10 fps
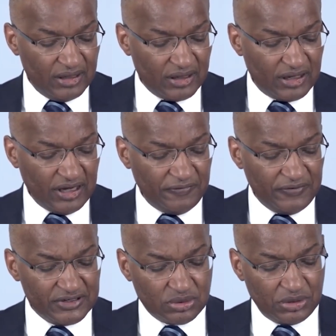
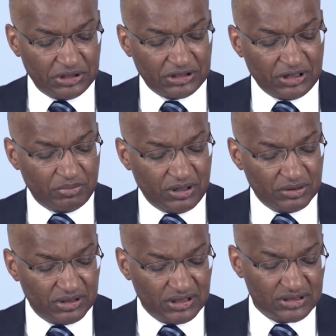Kefa's question
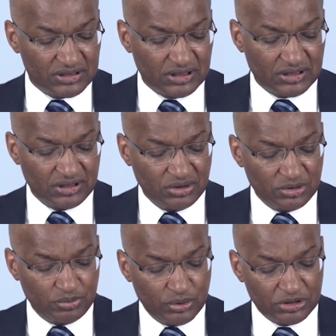about this
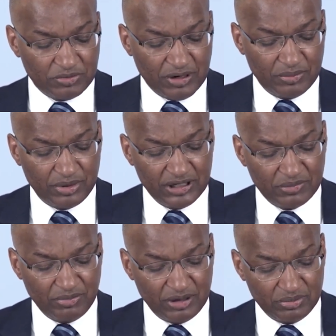renewed push by
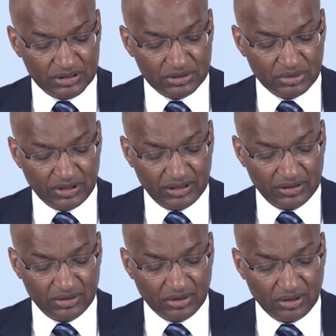BRIC members to
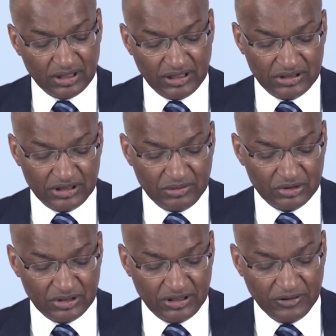end dollar
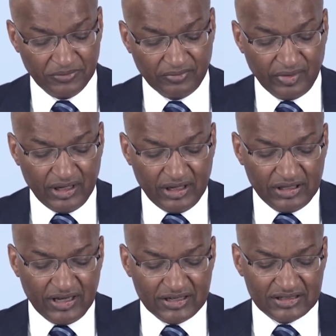hegemony.
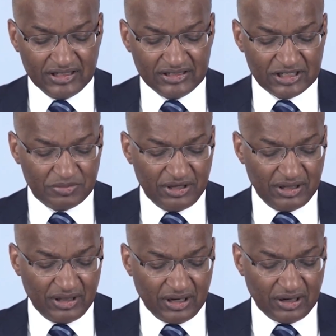Yes, this has
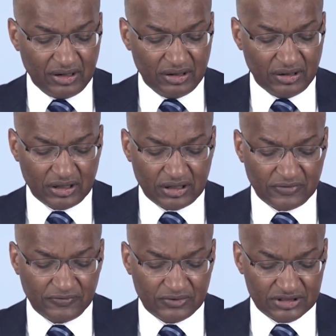been there
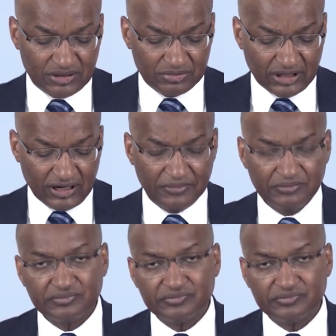for some time.